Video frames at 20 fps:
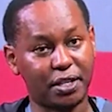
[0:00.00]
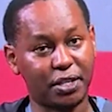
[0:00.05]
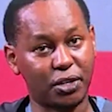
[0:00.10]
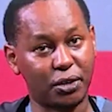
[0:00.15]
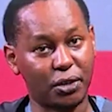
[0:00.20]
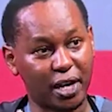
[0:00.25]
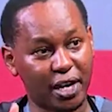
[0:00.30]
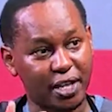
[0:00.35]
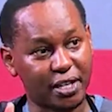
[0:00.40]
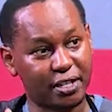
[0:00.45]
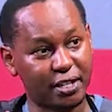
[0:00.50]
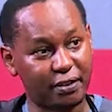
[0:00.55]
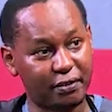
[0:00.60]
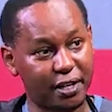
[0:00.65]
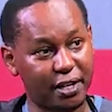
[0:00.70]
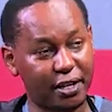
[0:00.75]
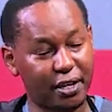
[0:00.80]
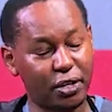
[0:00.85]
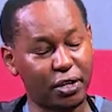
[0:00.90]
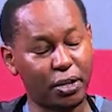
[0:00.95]
your
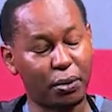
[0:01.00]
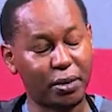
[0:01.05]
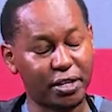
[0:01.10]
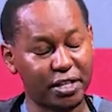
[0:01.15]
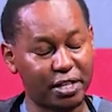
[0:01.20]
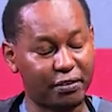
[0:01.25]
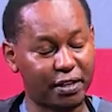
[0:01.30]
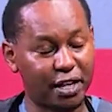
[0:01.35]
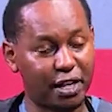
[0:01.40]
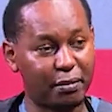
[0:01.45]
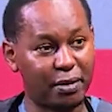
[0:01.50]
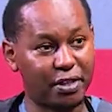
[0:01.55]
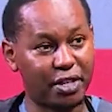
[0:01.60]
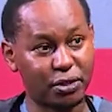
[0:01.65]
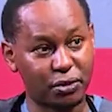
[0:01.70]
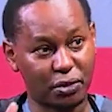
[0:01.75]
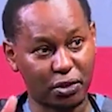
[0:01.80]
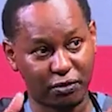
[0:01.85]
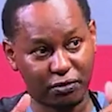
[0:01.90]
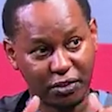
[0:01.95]
weight divided by the
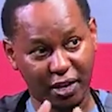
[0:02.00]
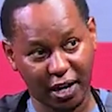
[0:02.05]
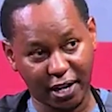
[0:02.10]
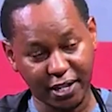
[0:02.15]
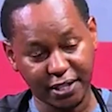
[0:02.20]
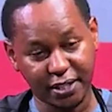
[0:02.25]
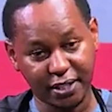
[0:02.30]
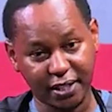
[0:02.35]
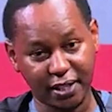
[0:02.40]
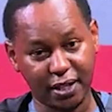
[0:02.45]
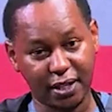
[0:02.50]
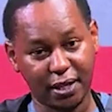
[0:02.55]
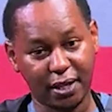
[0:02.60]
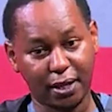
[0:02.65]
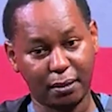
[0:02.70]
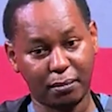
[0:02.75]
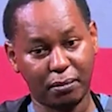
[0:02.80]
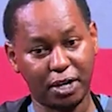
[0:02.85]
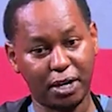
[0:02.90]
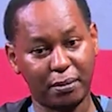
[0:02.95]
square of your height,
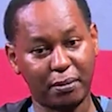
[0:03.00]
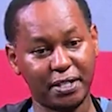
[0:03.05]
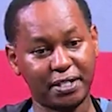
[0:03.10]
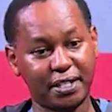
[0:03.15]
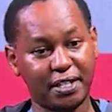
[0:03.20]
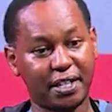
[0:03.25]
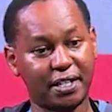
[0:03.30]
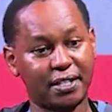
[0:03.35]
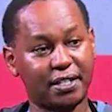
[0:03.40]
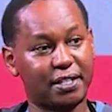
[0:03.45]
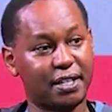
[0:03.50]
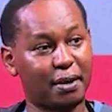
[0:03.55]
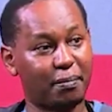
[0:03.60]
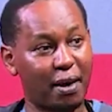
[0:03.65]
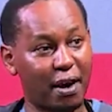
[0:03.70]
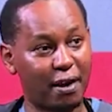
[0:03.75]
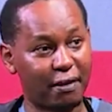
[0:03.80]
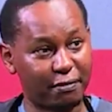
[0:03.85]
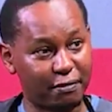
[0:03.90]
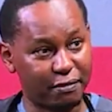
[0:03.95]
body mass index is
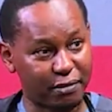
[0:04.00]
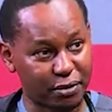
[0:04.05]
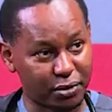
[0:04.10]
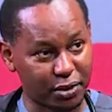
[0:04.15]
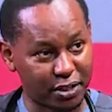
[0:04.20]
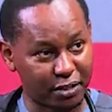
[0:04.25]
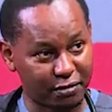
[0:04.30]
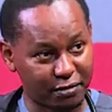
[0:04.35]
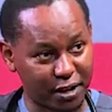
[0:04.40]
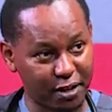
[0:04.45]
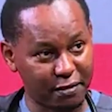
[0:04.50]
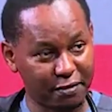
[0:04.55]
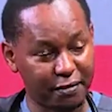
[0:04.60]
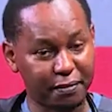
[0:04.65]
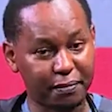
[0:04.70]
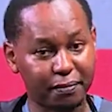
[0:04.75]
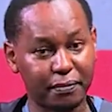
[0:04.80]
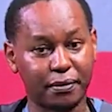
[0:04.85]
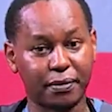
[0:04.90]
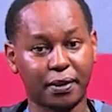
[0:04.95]
above 25.
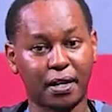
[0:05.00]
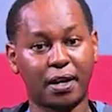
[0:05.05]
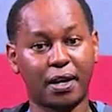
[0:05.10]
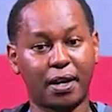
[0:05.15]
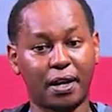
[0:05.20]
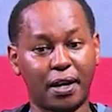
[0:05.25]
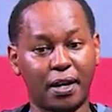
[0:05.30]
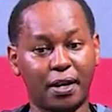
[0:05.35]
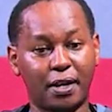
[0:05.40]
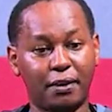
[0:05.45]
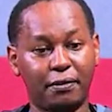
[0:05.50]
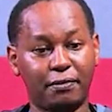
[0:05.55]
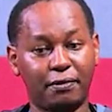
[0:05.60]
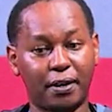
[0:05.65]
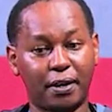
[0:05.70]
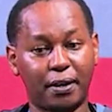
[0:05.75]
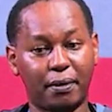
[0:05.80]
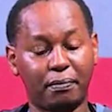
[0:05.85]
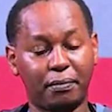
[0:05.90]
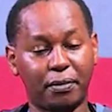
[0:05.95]
If
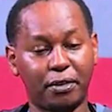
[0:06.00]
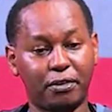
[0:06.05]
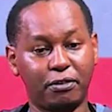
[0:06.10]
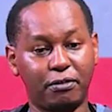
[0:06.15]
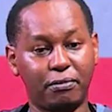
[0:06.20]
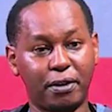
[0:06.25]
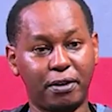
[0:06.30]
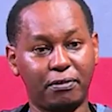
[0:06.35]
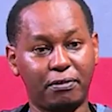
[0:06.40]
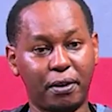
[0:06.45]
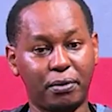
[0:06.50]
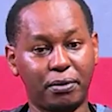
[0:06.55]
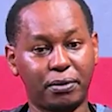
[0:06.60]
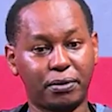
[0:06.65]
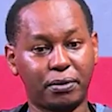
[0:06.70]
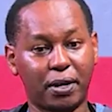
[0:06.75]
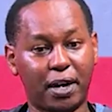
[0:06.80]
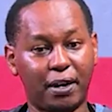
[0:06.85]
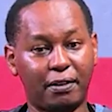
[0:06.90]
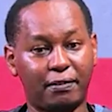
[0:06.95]
you've been found
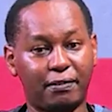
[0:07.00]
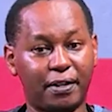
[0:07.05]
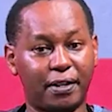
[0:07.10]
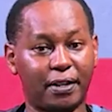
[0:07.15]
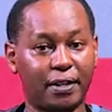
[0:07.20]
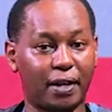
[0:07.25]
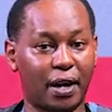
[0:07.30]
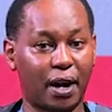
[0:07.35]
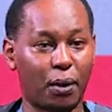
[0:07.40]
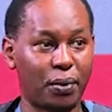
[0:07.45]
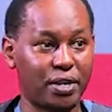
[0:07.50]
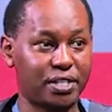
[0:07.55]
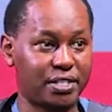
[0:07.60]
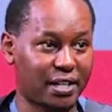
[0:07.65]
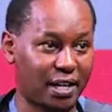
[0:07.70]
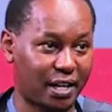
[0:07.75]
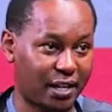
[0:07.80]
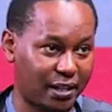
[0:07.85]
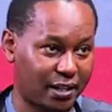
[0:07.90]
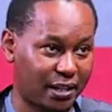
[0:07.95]
to have a
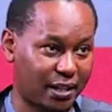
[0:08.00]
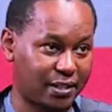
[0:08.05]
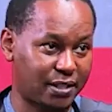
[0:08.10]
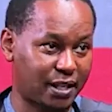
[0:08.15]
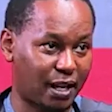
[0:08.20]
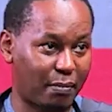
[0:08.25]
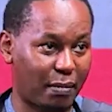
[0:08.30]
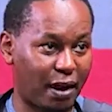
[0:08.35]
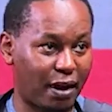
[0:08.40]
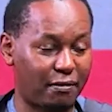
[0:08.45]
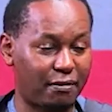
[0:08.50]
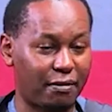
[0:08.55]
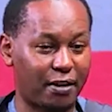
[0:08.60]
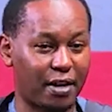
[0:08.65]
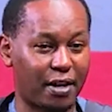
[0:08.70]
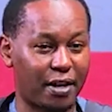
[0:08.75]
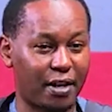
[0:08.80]
waistline that's above,